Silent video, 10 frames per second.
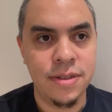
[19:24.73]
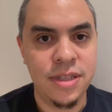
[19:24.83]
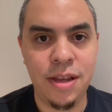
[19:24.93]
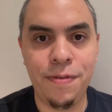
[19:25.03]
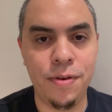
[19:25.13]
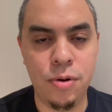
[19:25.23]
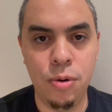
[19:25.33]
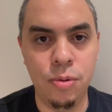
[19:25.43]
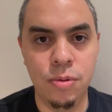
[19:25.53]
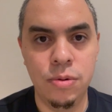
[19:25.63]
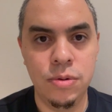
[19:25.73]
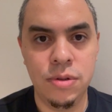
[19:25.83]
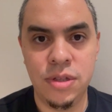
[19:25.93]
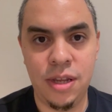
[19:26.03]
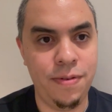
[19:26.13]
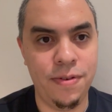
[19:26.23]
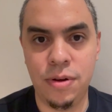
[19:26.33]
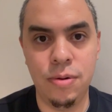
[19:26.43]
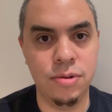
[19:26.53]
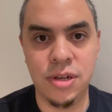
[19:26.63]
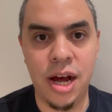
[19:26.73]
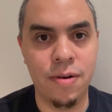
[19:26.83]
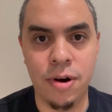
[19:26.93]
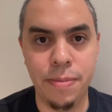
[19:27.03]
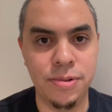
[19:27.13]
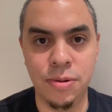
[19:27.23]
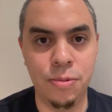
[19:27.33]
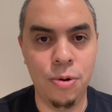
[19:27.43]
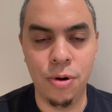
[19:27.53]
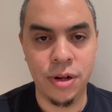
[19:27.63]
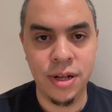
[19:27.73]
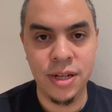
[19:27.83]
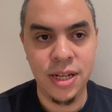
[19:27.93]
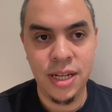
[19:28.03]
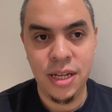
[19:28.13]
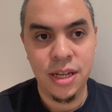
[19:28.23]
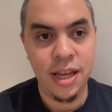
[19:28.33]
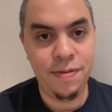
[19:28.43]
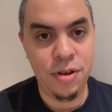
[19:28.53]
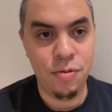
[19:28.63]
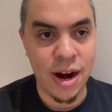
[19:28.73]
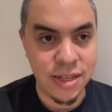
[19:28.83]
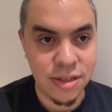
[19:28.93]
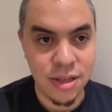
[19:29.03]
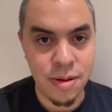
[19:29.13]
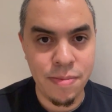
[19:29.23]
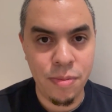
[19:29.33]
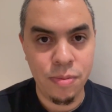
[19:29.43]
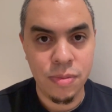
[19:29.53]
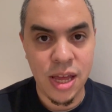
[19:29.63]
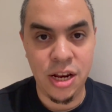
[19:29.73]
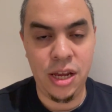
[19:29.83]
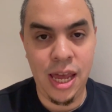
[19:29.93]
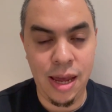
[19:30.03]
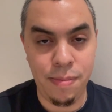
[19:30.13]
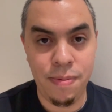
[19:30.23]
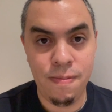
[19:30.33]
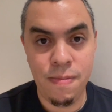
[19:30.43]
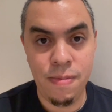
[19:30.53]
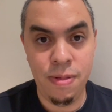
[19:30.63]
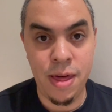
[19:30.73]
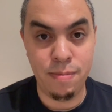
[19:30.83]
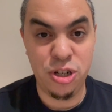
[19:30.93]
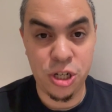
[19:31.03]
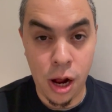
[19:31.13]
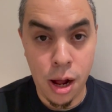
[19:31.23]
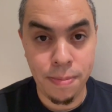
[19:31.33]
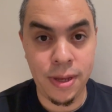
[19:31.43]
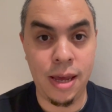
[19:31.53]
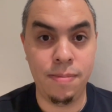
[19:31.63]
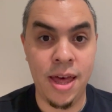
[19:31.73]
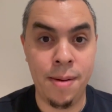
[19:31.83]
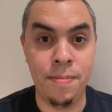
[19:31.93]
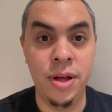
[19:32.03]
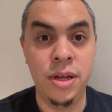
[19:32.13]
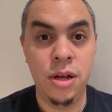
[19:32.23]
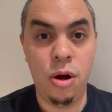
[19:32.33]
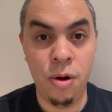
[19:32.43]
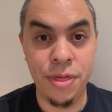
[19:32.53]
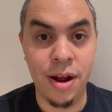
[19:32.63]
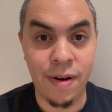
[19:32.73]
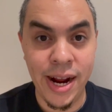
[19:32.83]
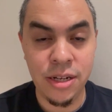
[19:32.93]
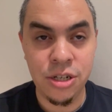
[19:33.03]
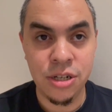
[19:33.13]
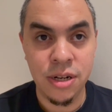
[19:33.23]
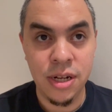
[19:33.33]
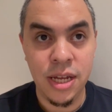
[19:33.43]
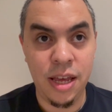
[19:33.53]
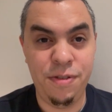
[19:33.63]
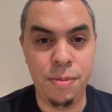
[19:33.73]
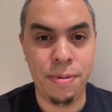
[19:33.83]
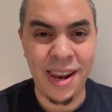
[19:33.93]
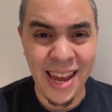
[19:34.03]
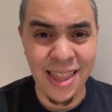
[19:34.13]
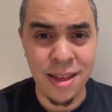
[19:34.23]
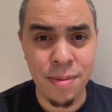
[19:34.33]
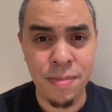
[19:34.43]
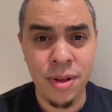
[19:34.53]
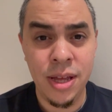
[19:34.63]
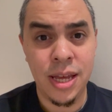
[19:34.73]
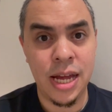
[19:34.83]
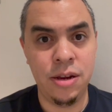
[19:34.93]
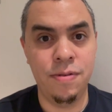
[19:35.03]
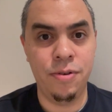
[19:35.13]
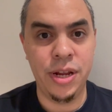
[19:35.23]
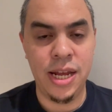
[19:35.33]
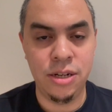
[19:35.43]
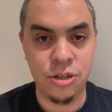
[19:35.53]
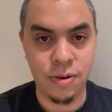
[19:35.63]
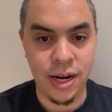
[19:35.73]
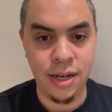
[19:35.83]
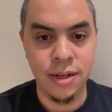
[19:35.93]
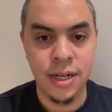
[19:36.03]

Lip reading: difficult tightrope to walk. If you rest them, can you keep them sharp, keep them on their edge? If you play them, can you avoid injury?